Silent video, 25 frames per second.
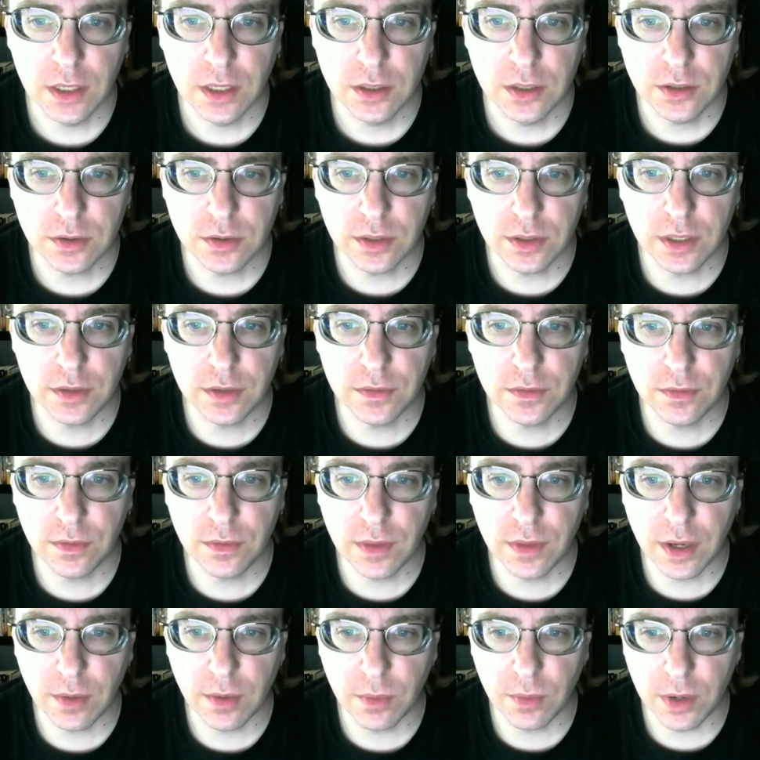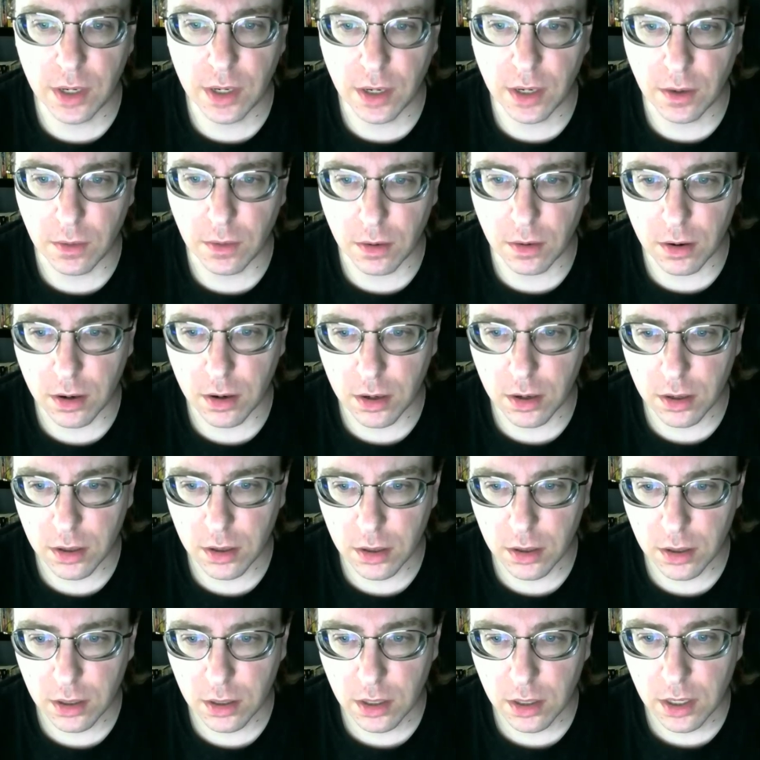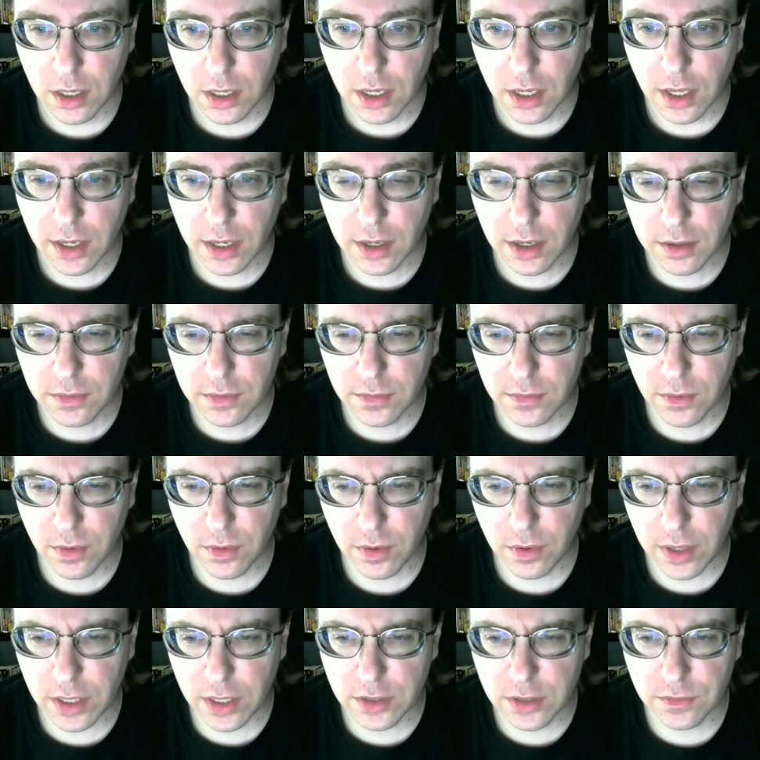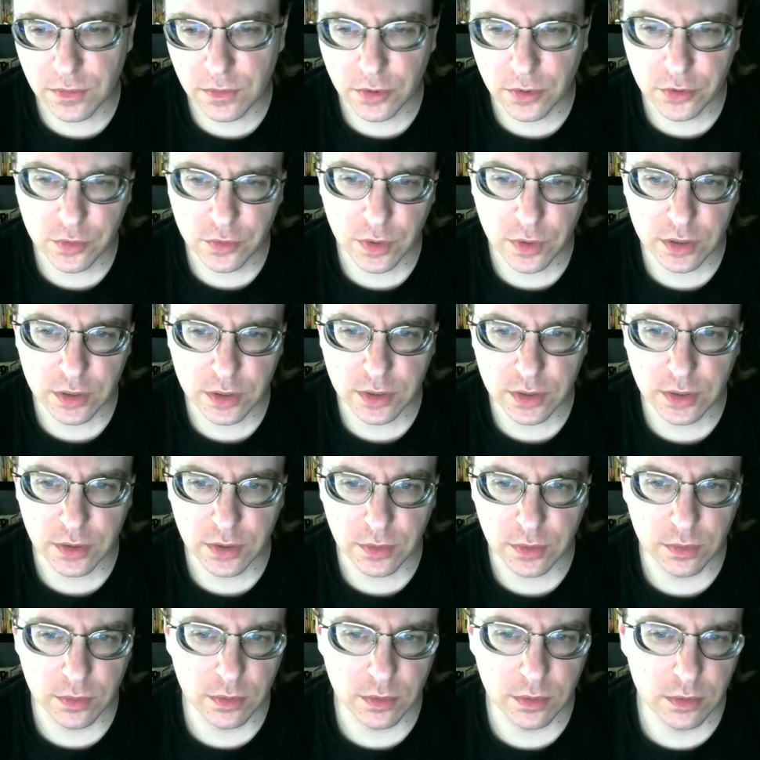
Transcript: So I got to throw that one out. I got to throw out Age of Ultron too,